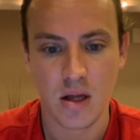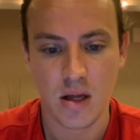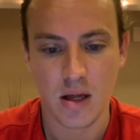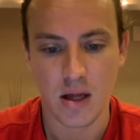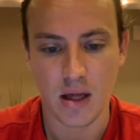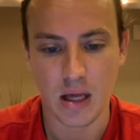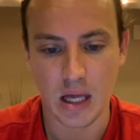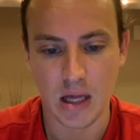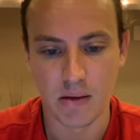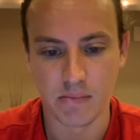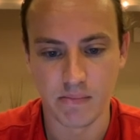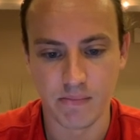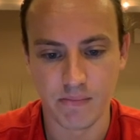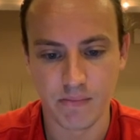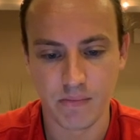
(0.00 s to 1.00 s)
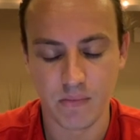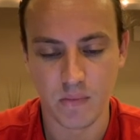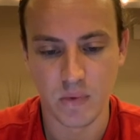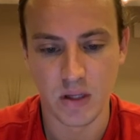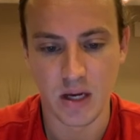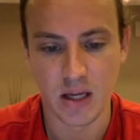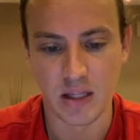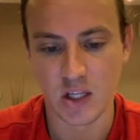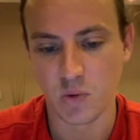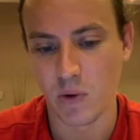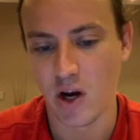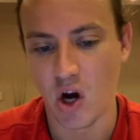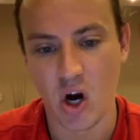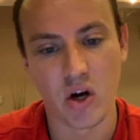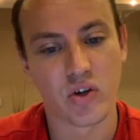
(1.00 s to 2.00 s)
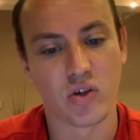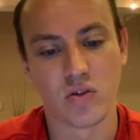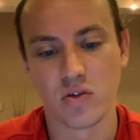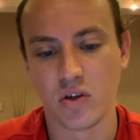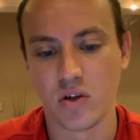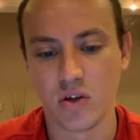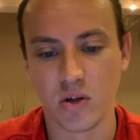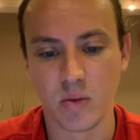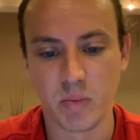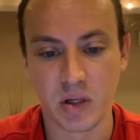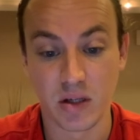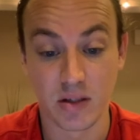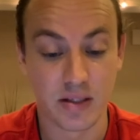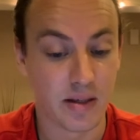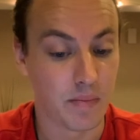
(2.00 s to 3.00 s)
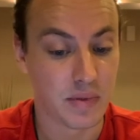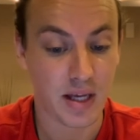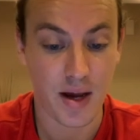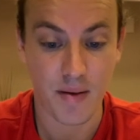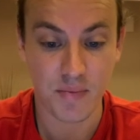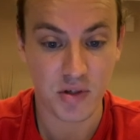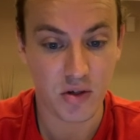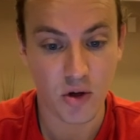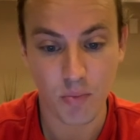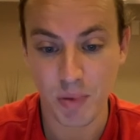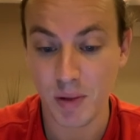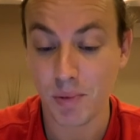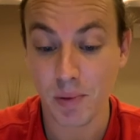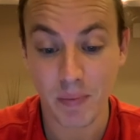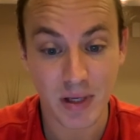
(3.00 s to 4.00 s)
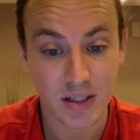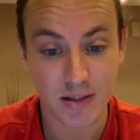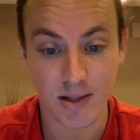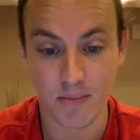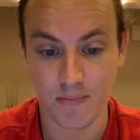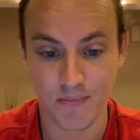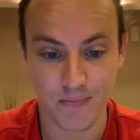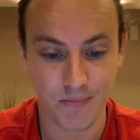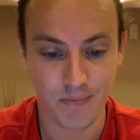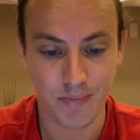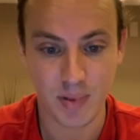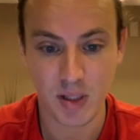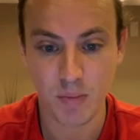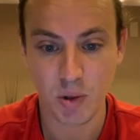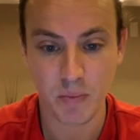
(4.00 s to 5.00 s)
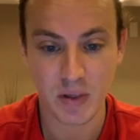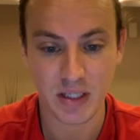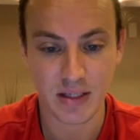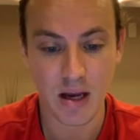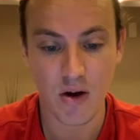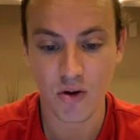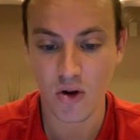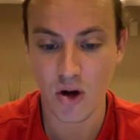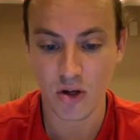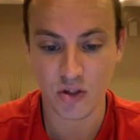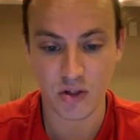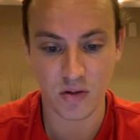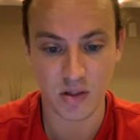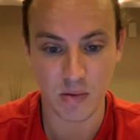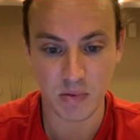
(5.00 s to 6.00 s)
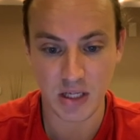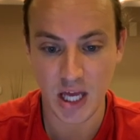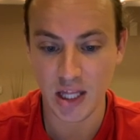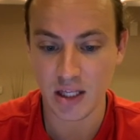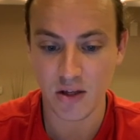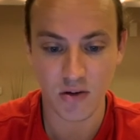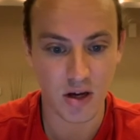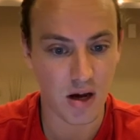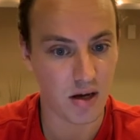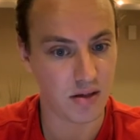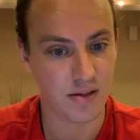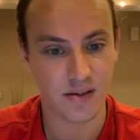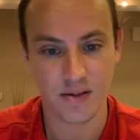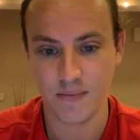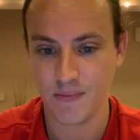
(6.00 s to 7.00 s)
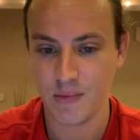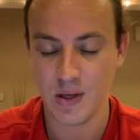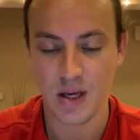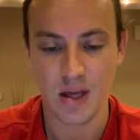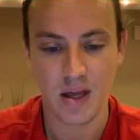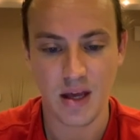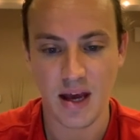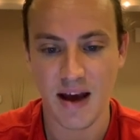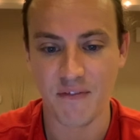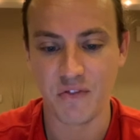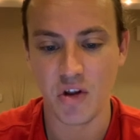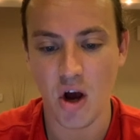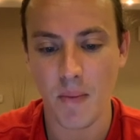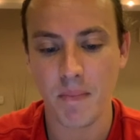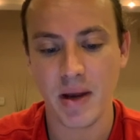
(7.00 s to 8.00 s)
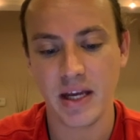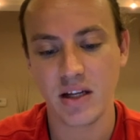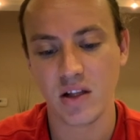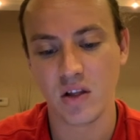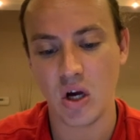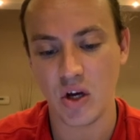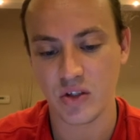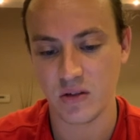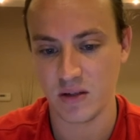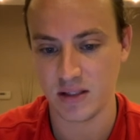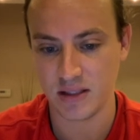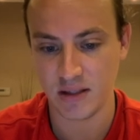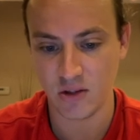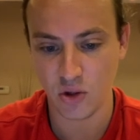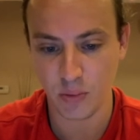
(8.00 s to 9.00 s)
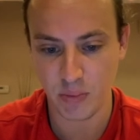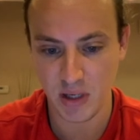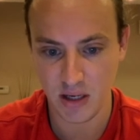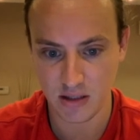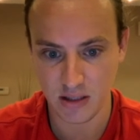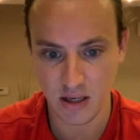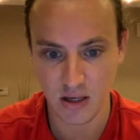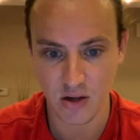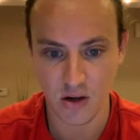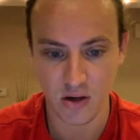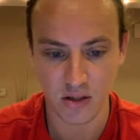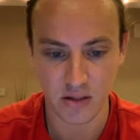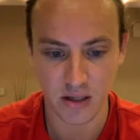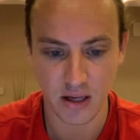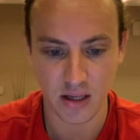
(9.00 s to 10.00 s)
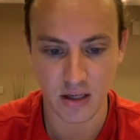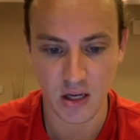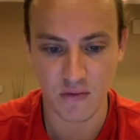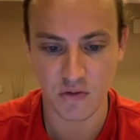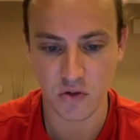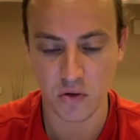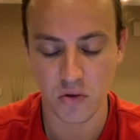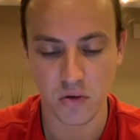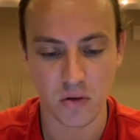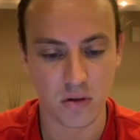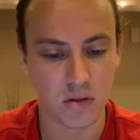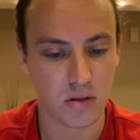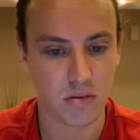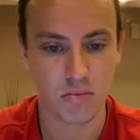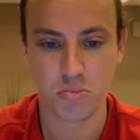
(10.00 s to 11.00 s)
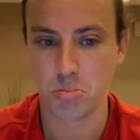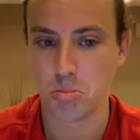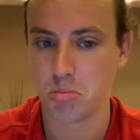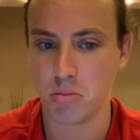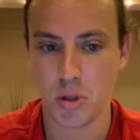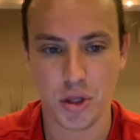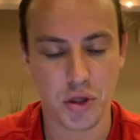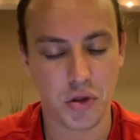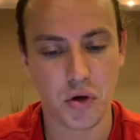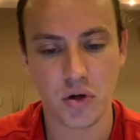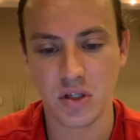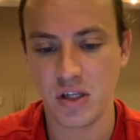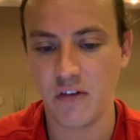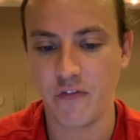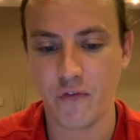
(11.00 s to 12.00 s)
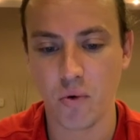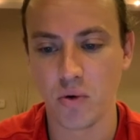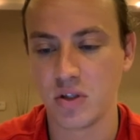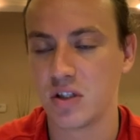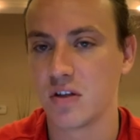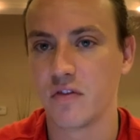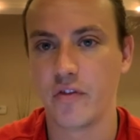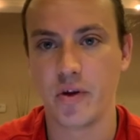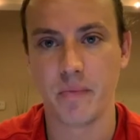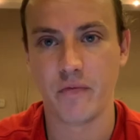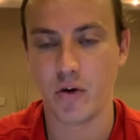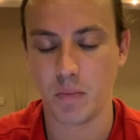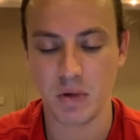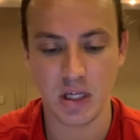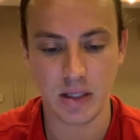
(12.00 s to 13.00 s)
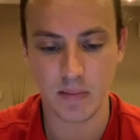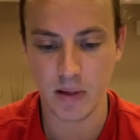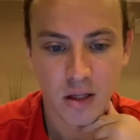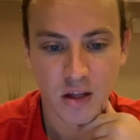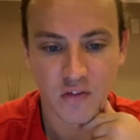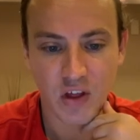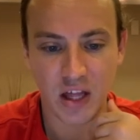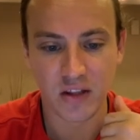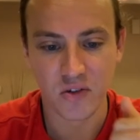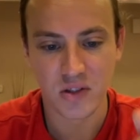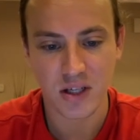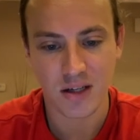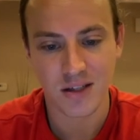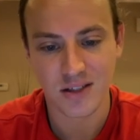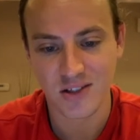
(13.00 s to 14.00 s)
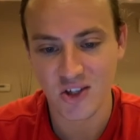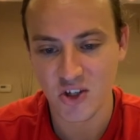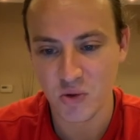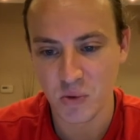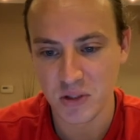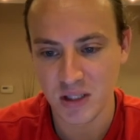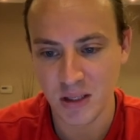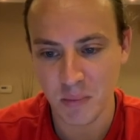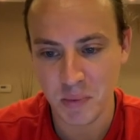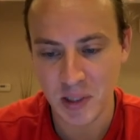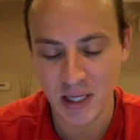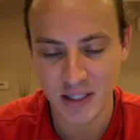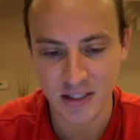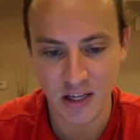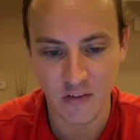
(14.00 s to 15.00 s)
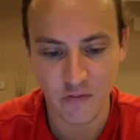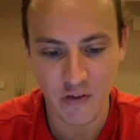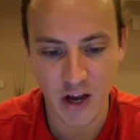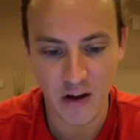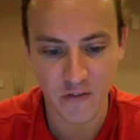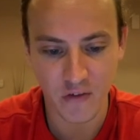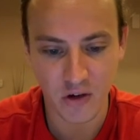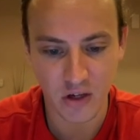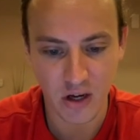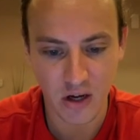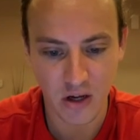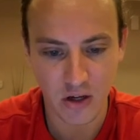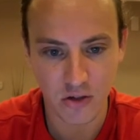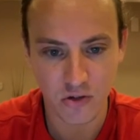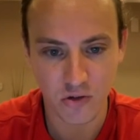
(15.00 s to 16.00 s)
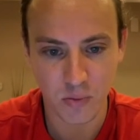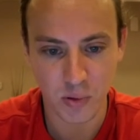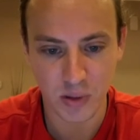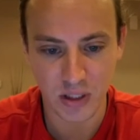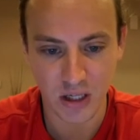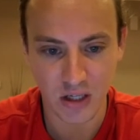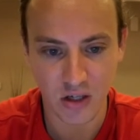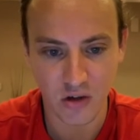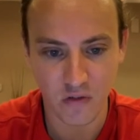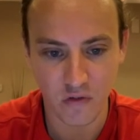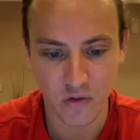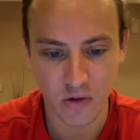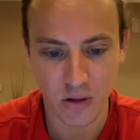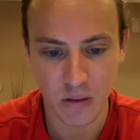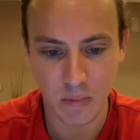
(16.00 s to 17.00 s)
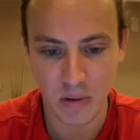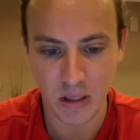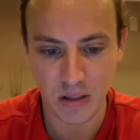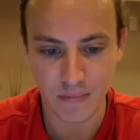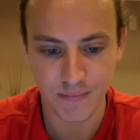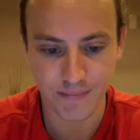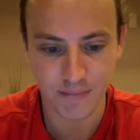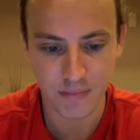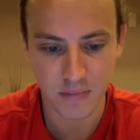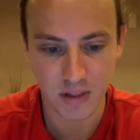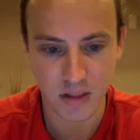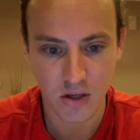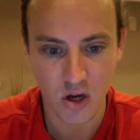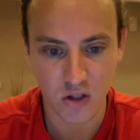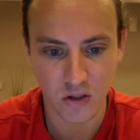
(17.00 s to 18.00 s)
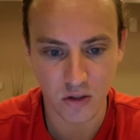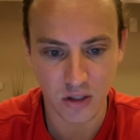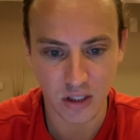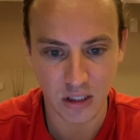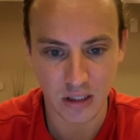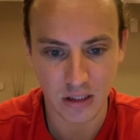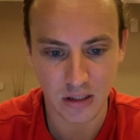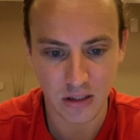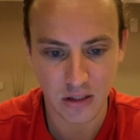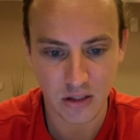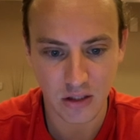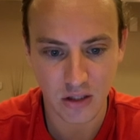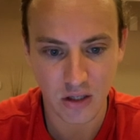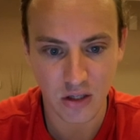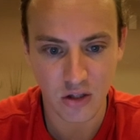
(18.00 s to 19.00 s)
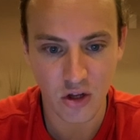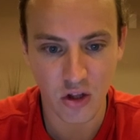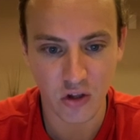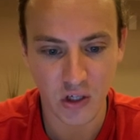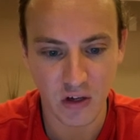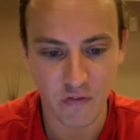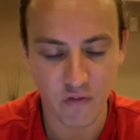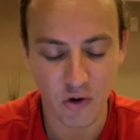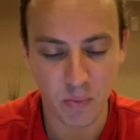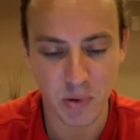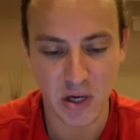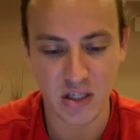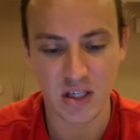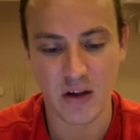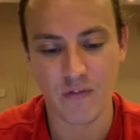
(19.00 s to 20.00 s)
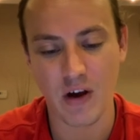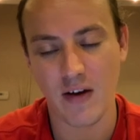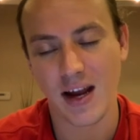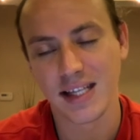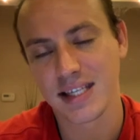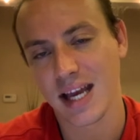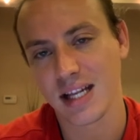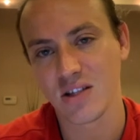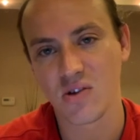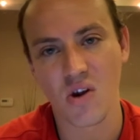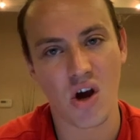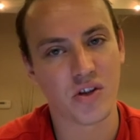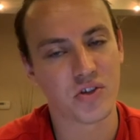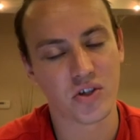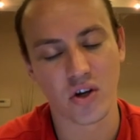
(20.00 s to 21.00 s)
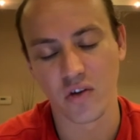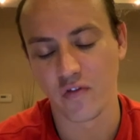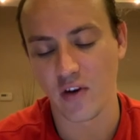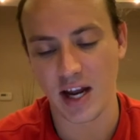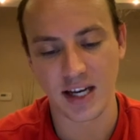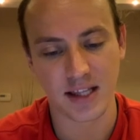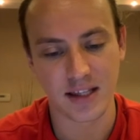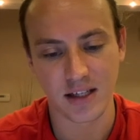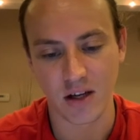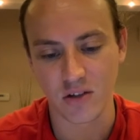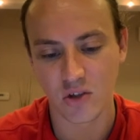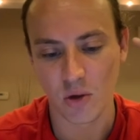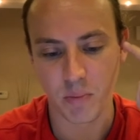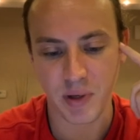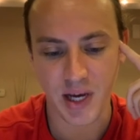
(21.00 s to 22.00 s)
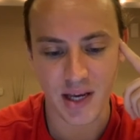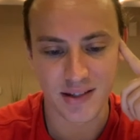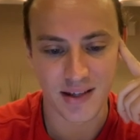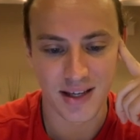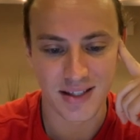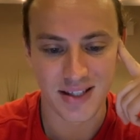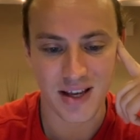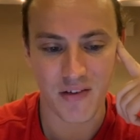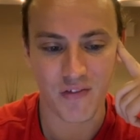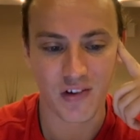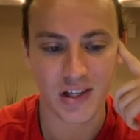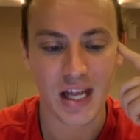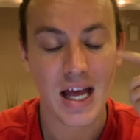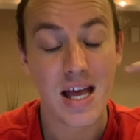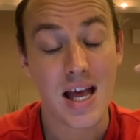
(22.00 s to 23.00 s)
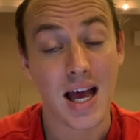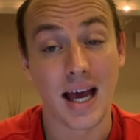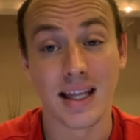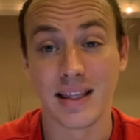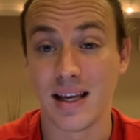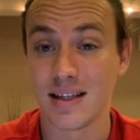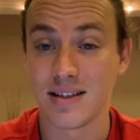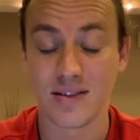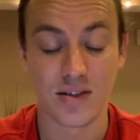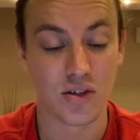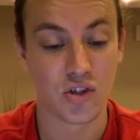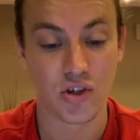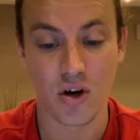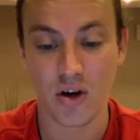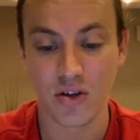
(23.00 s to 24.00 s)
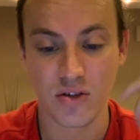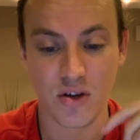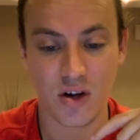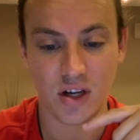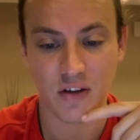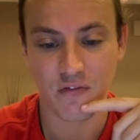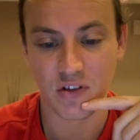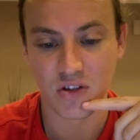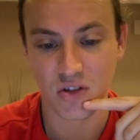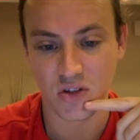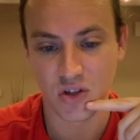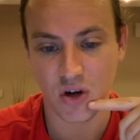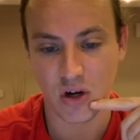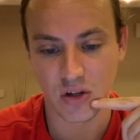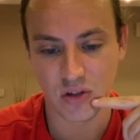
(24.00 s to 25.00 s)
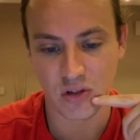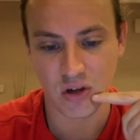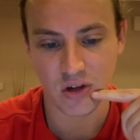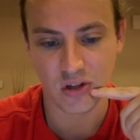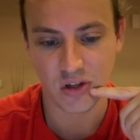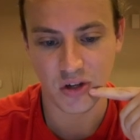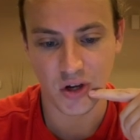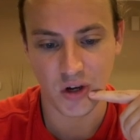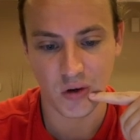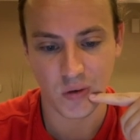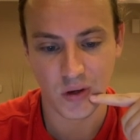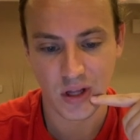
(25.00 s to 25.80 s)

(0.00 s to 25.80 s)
And that's why auctions are good, because sometimes, you know, people miss them. People miss out on auctions, I'm telling you guys. I've not made a loss on a single PSA card yet, and I've sold 30, 40 of them from eBay. If that Lieutenant Surge wasn't a PSA 5, I'd 100% go for it, but not looking for a PSA 5. I tend not to go for anything under a PSA 7 unless it's a Charizard. If it's a Charizard, you know,